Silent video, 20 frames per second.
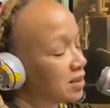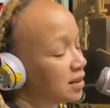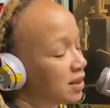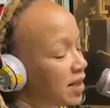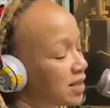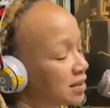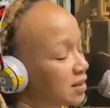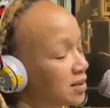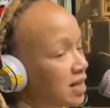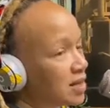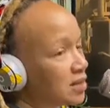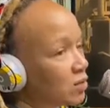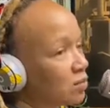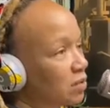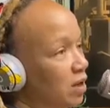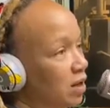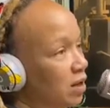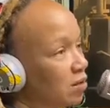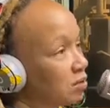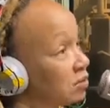That's a
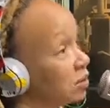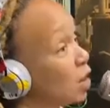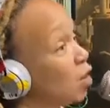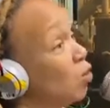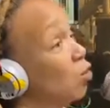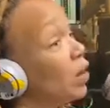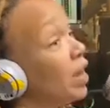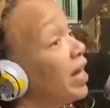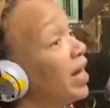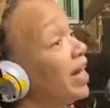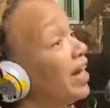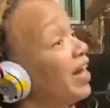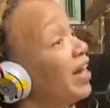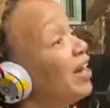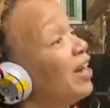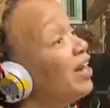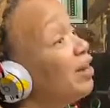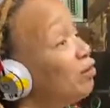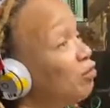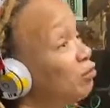wrong. Oh,
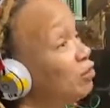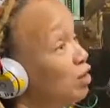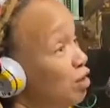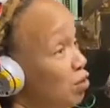hell no.